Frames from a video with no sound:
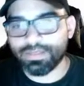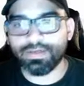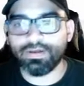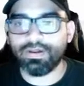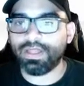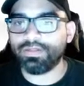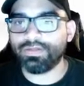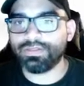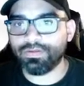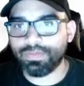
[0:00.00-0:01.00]
and a lot of these
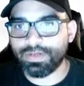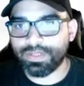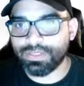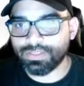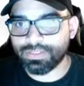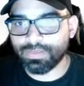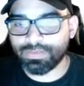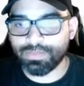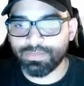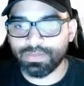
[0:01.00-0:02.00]
other medications that were
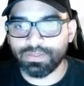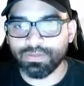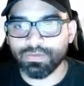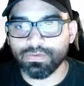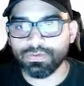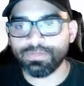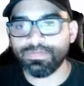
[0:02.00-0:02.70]
typically used,